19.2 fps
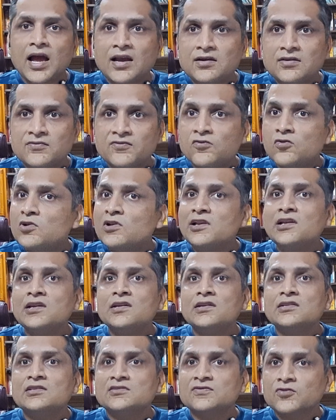and
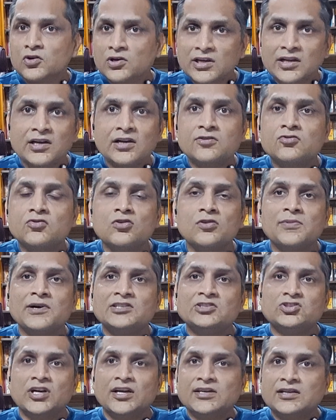fully controlled
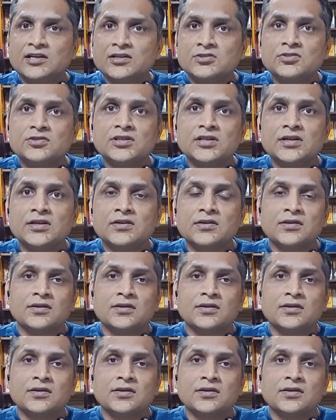by China today.